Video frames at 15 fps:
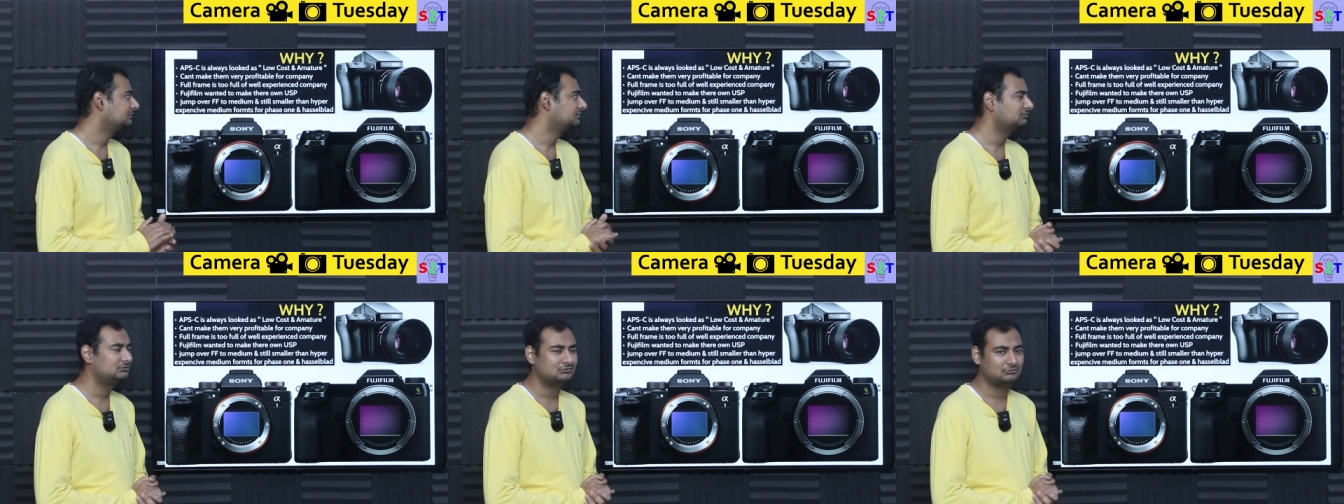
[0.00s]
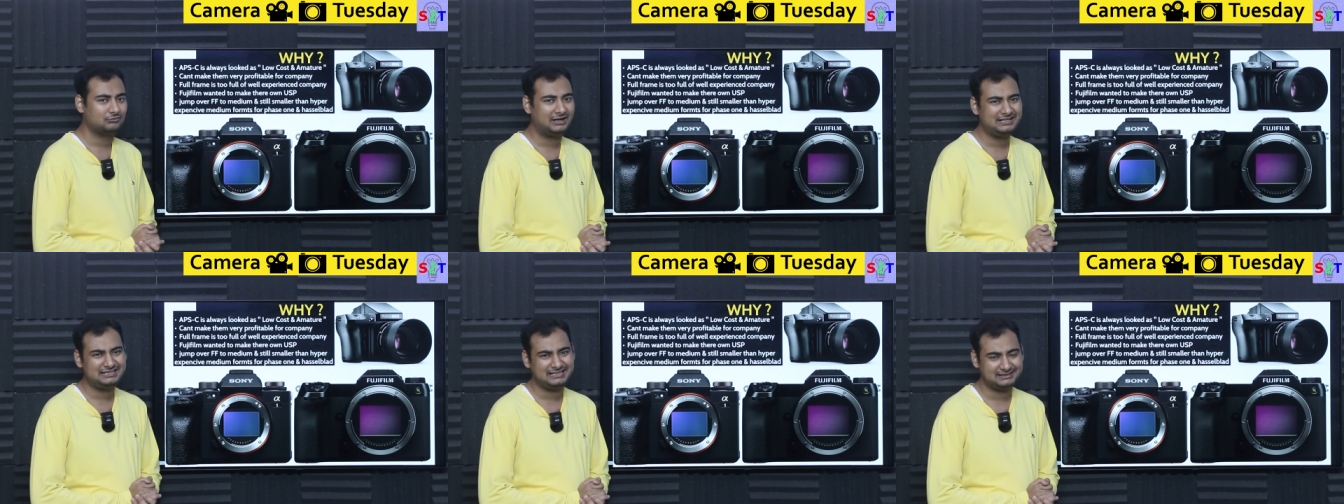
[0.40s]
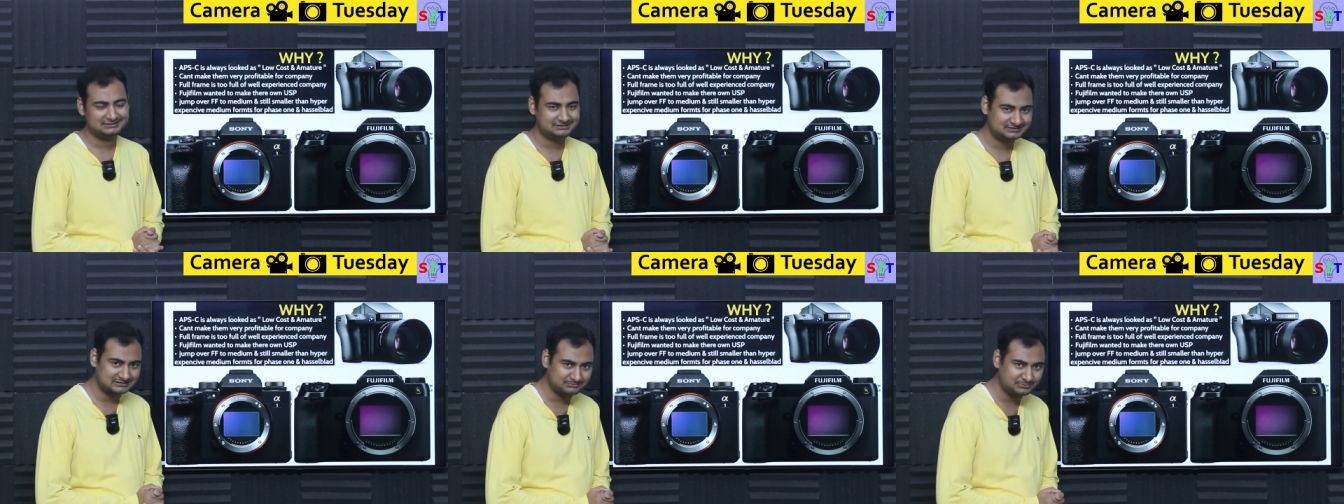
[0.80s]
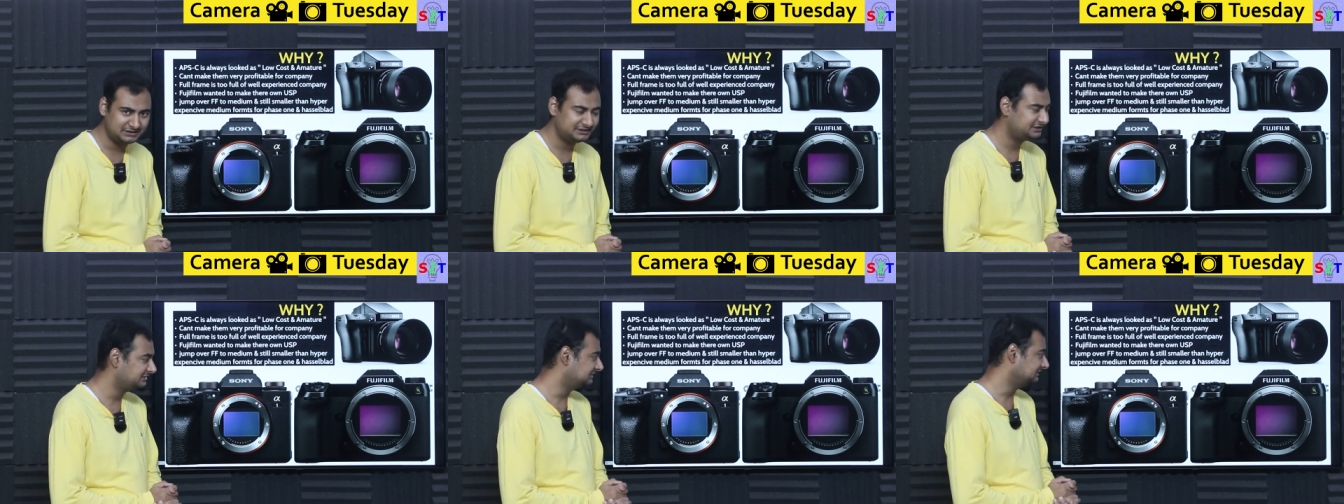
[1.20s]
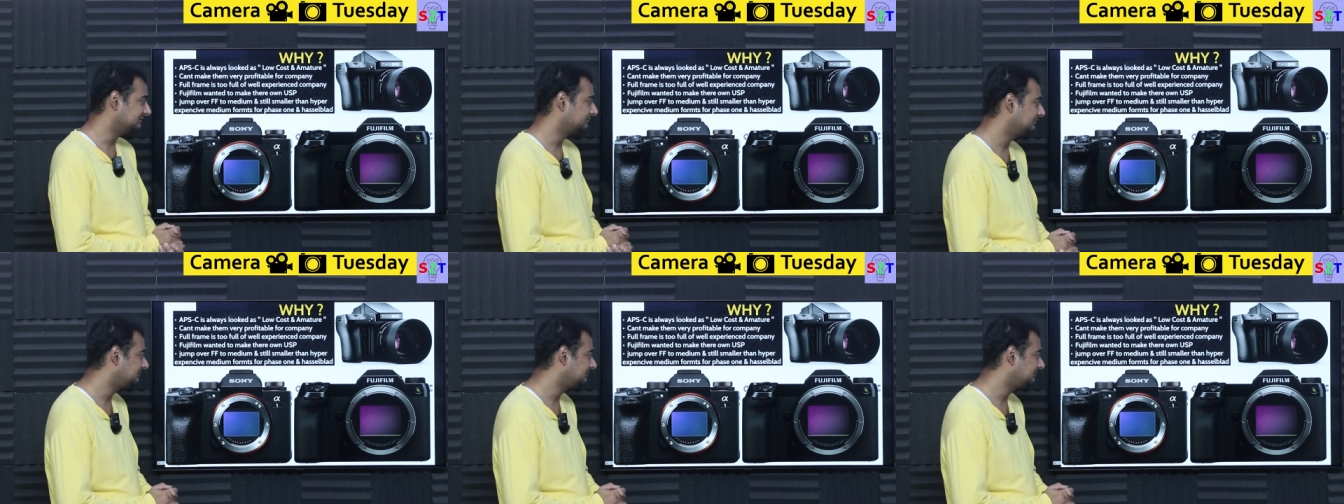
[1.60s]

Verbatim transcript: So why the heck this company did this?